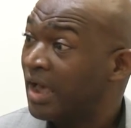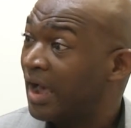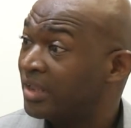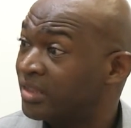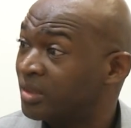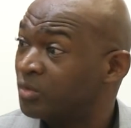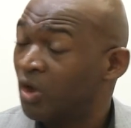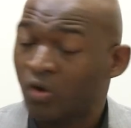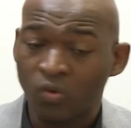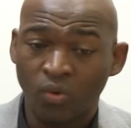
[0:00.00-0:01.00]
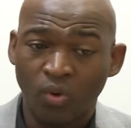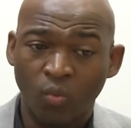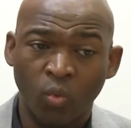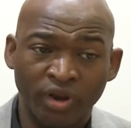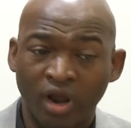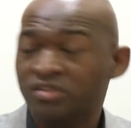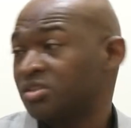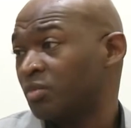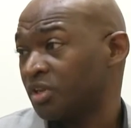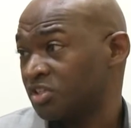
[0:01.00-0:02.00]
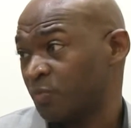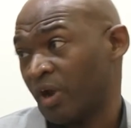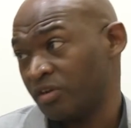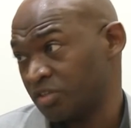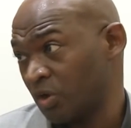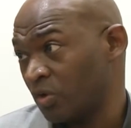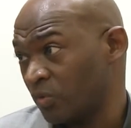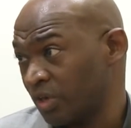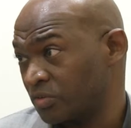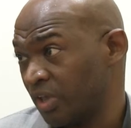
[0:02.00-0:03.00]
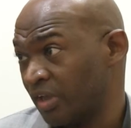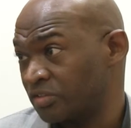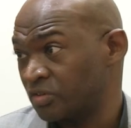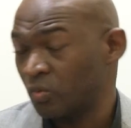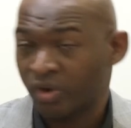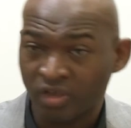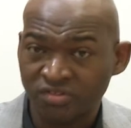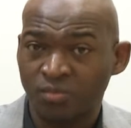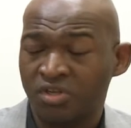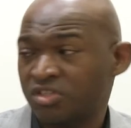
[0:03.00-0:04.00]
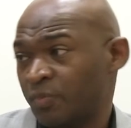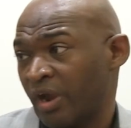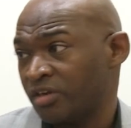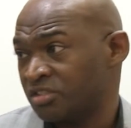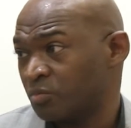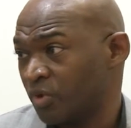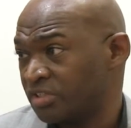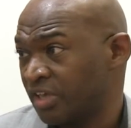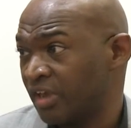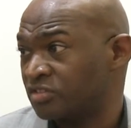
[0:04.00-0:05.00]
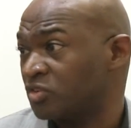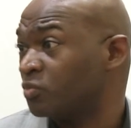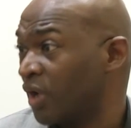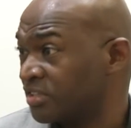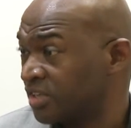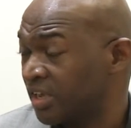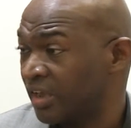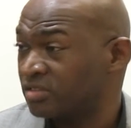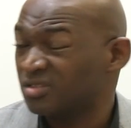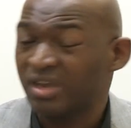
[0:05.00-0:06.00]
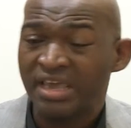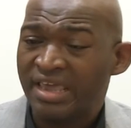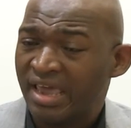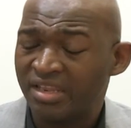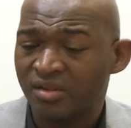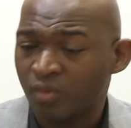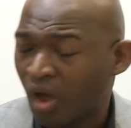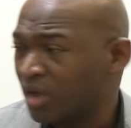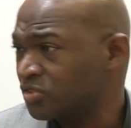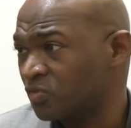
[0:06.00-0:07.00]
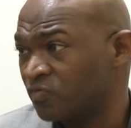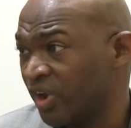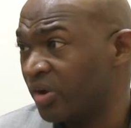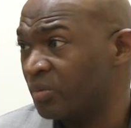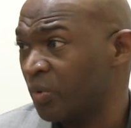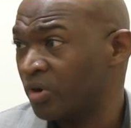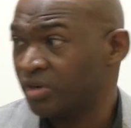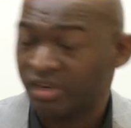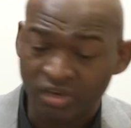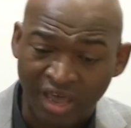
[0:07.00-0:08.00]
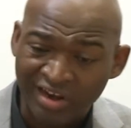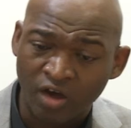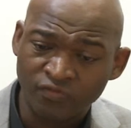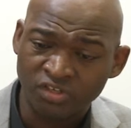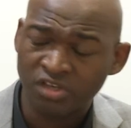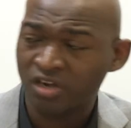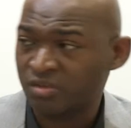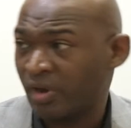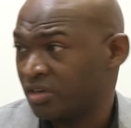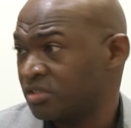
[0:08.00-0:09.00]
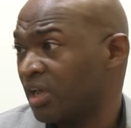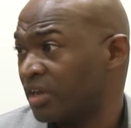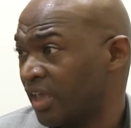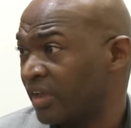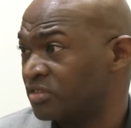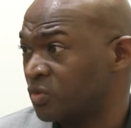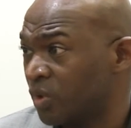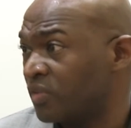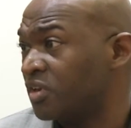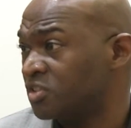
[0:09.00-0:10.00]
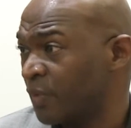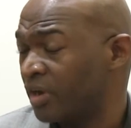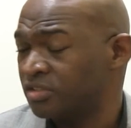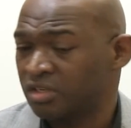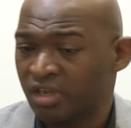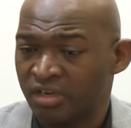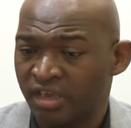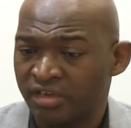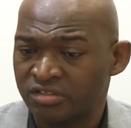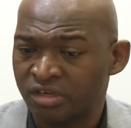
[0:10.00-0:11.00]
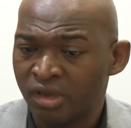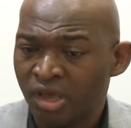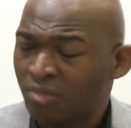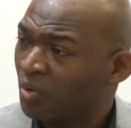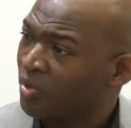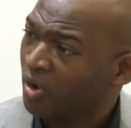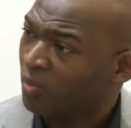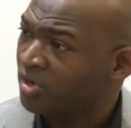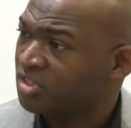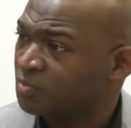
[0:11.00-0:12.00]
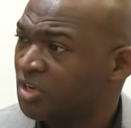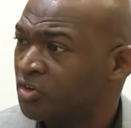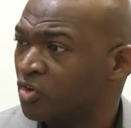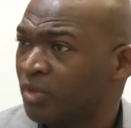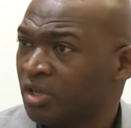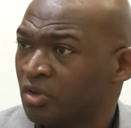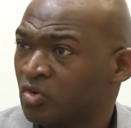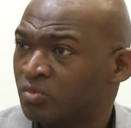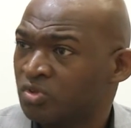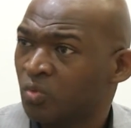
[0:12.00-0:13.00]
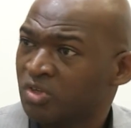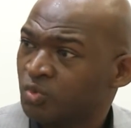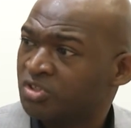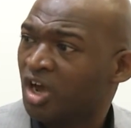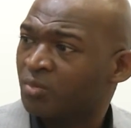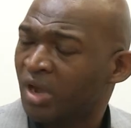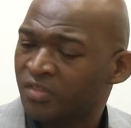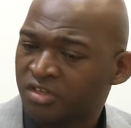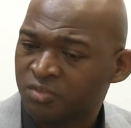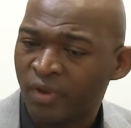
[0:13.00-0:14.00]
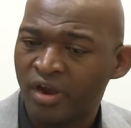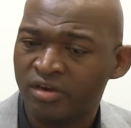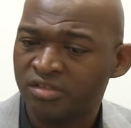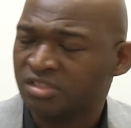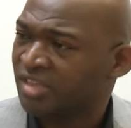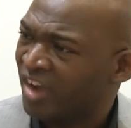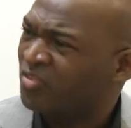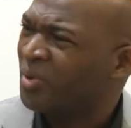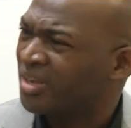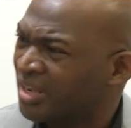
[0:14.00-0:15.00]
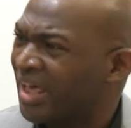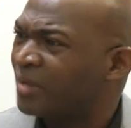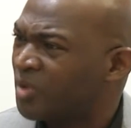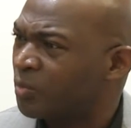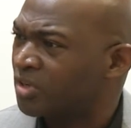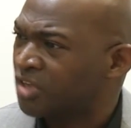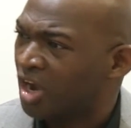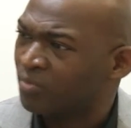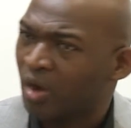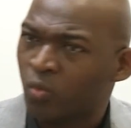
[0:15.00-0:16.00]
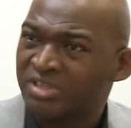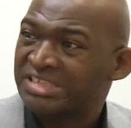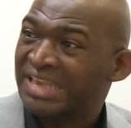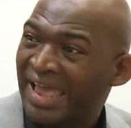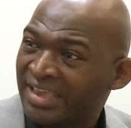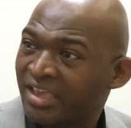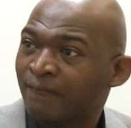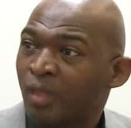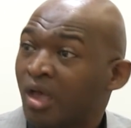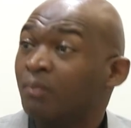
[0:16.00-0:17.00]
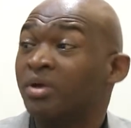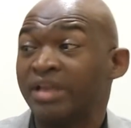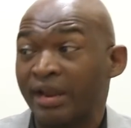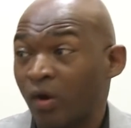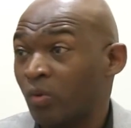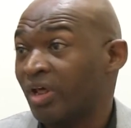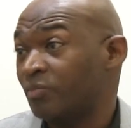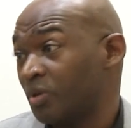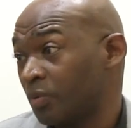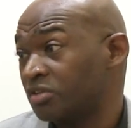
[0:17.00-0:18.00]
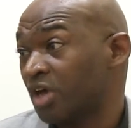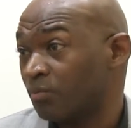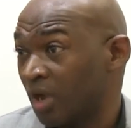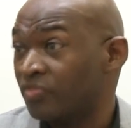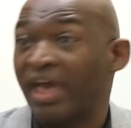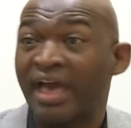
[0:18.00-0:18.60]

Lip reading: I let them know what are some of the disparities in colorectal cancer, what are some of the disparities in breast cancer and prostate cancer, and then also very important and not often talked about is lung cancer. What are the disparities in lung cancer? But we don't want to just be doom and gloom. So once we talk about the disparities, because a lot of people are talking about what's lacking, but not a whole lot of people are talking about the